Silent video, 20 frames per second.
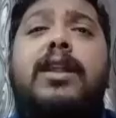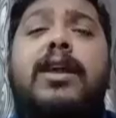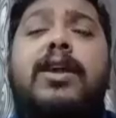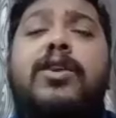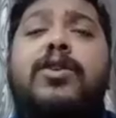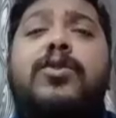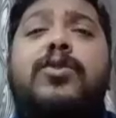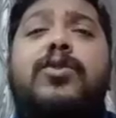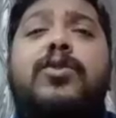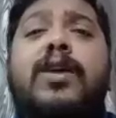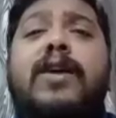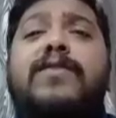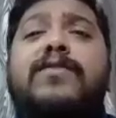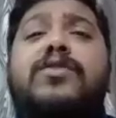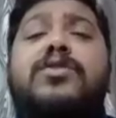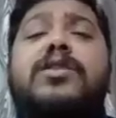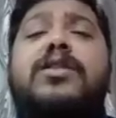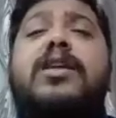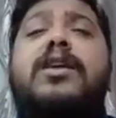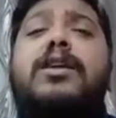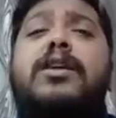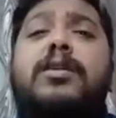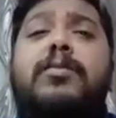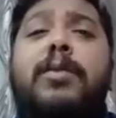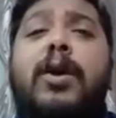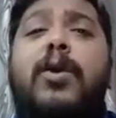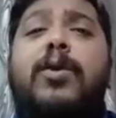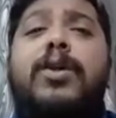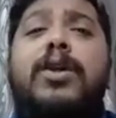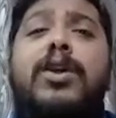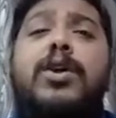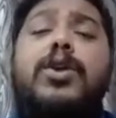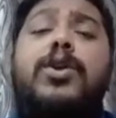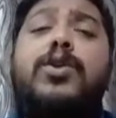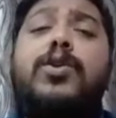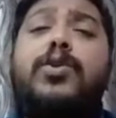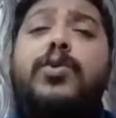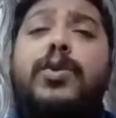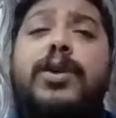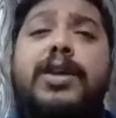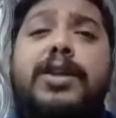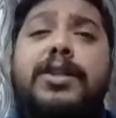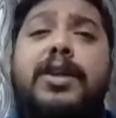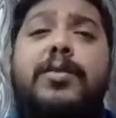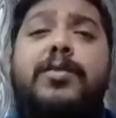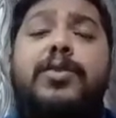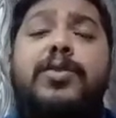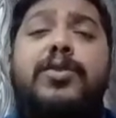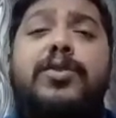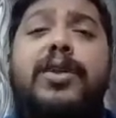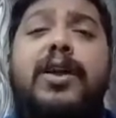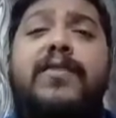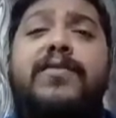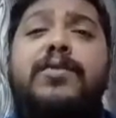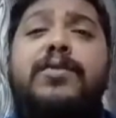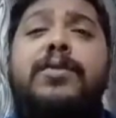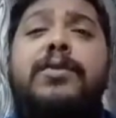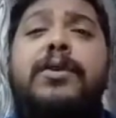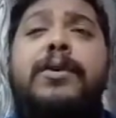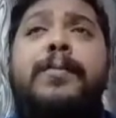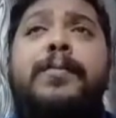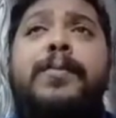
Like, you don't have to think about doing them. You don't have to